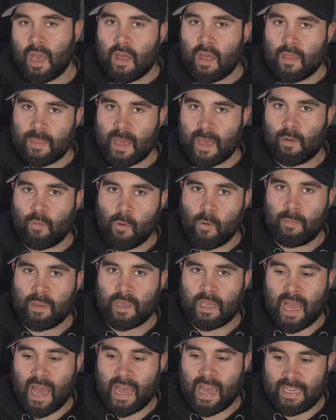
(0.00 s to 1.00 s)
there will
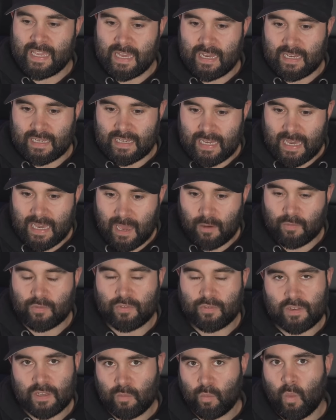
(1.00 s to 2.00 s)
be a
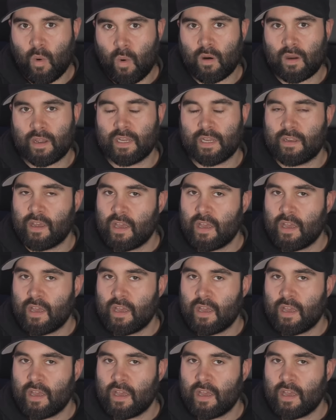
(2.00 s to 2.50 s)
county-wide